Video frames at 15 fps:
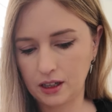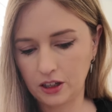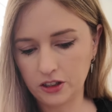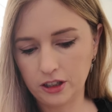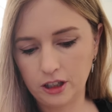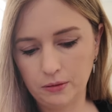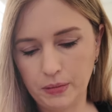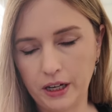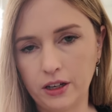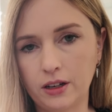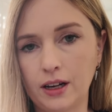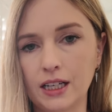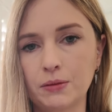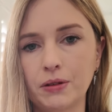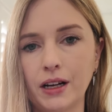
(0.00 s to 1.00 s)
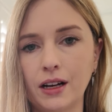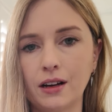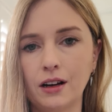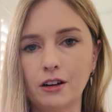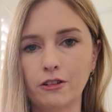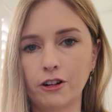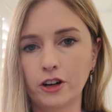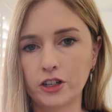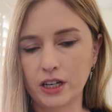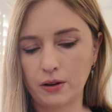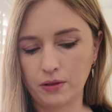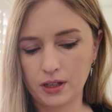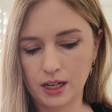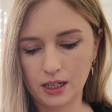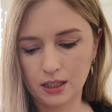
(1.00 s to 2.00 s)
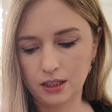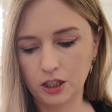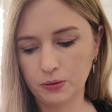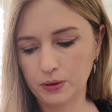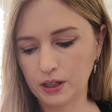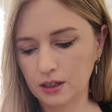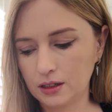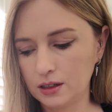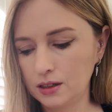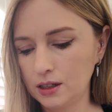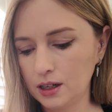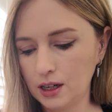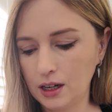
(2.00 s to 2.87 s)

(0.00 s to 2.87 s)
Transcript: I don't know about you guys, but I can't crochet without a stitch marker.